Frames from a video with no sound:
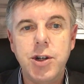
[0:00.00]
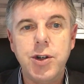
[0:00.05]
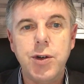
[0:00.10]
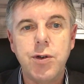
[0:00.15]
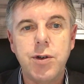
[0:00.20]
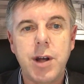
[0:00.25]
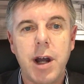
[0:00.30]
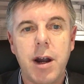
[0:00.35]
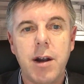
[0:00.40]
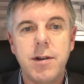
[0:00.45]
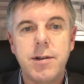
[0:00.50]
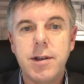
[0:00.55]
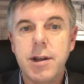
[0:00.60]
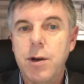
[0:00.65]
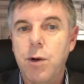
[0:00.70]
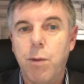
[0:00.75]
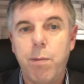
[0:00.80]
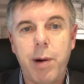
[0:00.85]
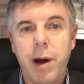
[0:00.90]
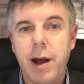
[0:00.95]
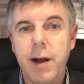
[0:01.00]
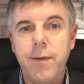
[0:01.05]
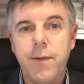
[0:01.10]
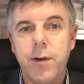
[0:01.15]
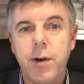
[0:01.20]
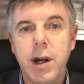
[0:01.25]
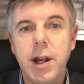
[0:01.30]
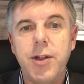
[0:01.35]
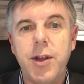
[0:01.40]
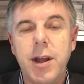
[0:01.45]
issue currency or pay
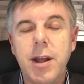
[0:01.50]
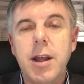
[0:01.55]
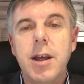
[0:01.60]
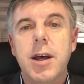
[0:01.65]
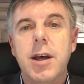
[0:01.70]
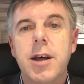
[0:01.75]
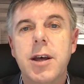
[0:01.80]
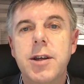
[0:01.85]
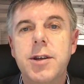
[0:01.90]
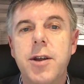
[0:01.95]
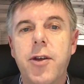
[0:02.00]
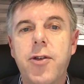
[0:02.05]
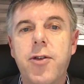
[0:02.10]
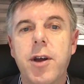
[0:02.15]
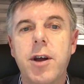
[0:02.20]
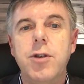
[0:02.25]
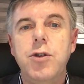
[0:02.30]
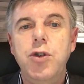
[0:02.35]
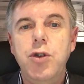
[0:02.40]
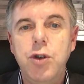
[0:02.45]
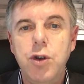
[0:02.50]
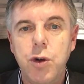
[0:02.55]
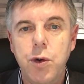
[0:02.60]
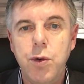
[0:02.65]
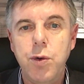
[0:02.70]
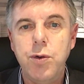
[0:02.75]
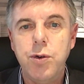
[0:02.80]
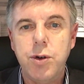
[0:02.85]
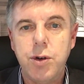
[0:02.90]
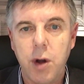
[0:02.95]
for anything, it is a
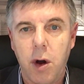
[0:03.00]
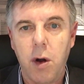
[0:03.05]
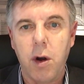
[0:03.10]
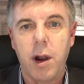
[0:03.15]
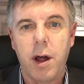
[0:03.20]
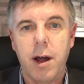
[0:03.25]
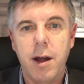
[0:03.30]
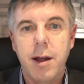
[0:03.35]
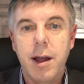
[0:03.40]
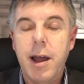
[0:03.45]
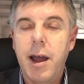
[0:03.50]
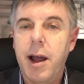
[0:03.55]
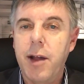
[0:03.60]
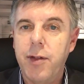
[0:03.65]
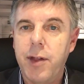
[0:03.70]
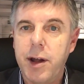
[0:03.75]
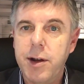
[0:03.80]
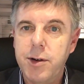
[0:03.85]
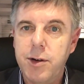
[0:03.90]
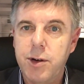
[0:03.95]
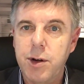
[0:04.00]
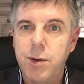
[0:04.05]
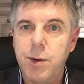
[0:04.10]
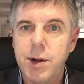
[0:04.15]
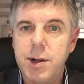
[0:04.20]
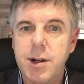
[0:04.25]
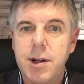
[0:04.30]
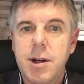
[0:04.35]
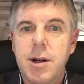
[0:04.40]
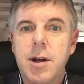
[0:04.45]
new dollar, and they do
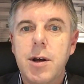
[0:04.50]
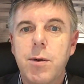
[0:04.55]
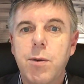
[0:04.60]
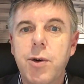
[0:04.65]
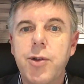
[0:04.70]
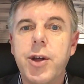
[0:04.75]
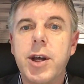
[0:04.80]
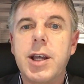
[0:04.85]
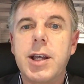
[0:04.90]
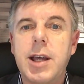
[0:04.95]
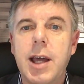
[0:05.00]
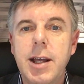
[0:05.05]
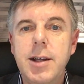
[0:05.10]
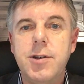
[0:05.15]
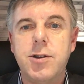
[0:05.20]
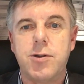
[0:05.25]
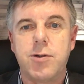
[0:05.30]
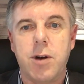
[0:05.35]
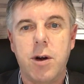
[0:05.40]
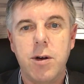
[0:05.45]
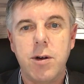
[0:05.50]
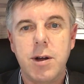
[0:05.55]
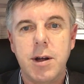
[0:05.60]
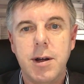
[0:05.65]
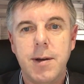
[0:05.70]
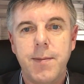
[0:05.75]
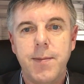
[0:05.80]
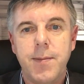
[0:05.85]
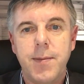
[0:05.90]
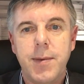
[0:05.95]
it with a keystroke.
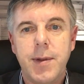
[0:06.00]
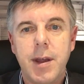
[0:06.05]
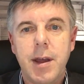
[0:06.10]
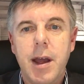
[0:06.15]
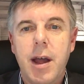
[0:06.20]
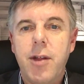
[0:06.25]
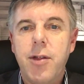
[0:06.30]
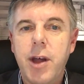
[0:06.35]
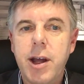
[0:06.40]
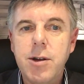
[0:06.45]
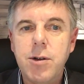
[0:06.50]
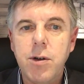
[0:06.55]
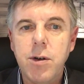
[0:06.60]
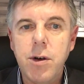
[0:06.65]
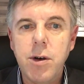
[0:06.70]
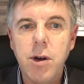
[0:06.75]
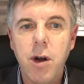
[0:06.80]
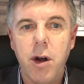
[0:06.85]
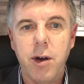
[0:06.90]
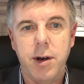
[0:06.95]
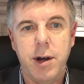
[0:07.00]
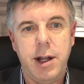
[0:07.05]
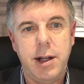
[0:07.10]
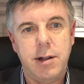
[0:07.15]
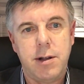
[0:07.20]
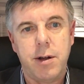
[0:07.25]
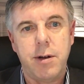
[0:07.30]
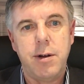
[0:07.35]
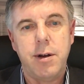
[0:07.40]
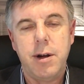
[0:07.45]
They do not
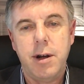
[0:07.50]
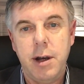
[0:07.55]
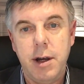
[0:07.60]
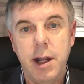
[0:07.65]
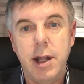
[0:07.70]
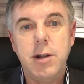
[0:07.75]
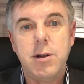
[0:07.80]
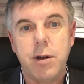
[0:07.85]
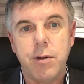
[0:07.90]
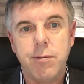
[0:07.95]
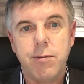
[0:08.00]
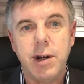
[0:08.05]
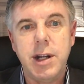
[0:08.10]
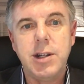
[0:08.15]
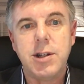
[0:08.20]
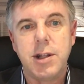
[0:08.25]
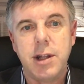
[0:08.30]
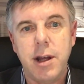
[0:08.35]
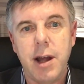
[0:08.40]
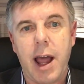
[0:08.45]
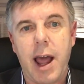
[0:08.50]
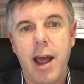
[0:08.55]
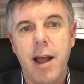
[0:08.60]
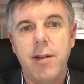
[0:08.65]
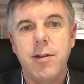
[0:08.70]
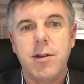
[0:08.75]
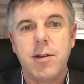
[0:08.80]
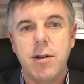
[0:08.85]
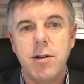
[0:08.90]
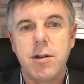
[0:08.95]
need to, need to reach their
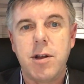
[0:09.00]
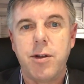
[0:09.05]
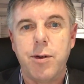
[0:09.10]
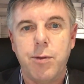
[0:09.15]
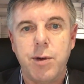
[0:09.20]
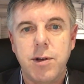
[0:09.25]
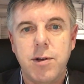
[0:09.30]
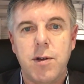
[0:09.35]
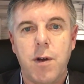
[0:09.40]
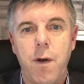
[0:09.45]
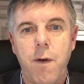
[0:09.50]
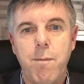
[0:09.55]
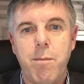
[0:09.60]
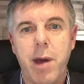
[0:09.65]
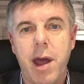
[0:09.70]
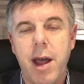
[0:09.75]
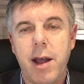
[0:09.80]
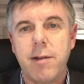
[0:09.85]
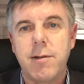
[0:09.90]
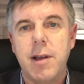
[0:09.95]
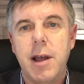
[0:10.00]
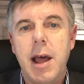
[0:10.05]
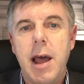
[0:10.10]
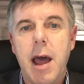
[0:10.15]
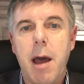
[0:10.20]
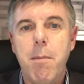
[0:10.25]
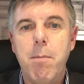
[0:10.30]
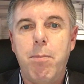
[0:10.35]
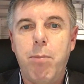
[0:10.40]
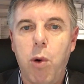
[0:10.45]
hands into the reserve banks
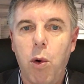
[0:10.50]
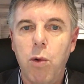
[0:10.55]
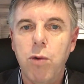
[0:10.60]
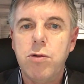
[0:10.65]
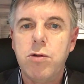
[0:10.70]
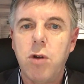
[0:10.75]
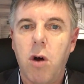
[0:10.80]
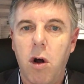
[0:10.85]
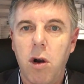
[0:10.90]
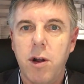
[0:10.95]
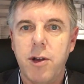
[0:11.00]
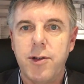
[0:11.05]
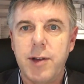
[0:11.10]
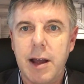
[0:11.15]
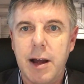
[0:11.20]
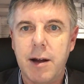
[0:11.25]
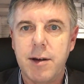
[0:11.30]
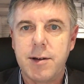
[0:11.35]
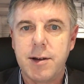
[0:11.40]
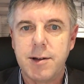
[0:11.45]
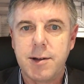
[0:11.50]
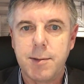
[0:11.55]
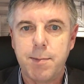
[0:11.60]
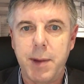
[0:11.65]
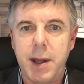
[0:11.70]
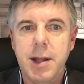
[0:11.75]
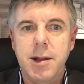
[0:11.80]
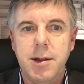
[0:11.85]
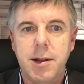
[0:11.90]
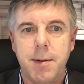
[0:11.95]
and pull dollars out to
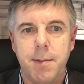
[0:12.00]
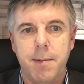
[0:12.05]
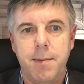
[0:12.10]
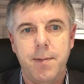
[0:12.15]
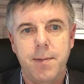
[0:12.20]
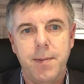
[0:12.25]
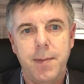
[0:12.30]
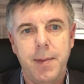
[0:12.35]
spend them.